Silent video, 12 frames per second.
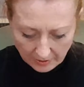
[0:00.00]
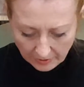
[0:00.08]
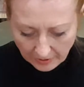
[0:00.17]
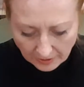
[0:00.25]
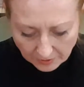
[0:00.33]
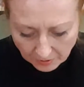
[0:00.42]

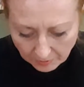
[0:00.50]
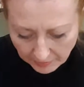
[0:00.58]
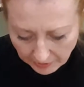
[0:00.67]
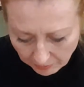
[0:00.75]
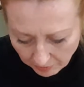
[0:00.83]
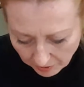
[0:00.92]
that's got a bit
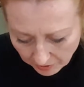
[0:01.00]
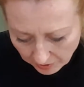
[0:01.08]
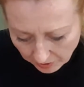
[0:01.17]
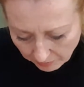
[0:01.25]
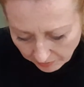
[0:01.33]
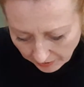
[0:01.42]
rooked
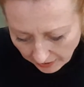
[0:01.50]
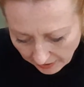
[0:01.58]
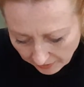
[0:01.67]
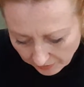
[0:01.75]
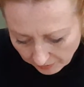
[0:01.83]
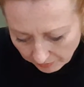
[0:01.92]
up there,
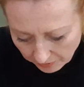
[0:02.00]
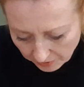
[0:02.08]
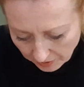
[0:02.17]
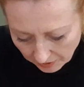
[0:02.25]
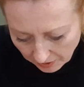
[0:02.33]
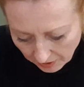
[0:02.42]
so I'm just
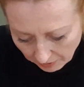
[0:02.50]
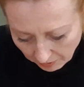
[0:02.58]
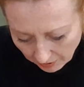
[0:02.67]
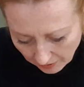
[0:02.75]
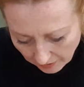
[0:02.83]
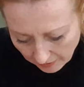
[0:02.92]
going to go
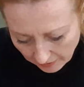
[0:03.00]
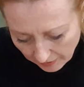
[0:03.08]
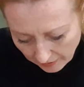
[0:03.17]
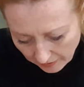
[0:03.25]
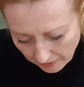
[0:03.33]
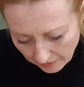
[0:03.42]

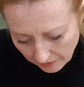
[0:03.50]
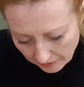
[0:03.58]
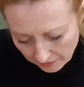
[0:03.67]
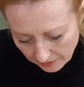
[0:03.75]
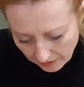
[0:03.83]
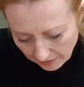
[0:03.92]

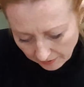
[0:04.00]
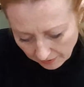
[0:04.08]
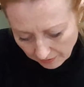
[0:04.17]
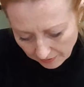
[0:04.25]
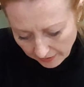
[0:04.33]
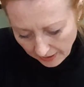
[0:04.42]
at an
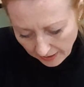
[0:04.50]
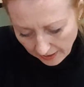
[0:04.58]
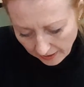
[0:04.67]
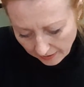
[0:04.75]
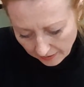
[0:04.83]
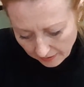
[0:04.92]
angle there
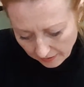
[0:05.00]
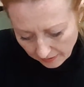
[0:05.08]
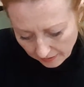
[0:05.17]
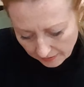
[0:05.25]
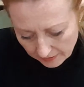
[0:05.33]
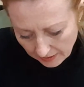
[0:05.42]

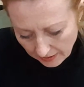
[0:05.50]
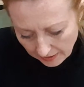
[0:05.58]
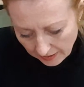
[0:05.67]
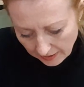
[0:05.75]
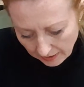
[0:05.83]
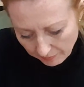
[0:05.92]
and
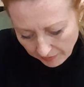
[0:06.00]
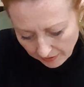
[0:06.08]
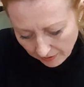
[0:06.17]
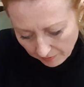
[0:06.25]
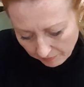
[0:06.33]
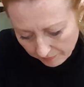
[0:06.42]
tidy that bit up.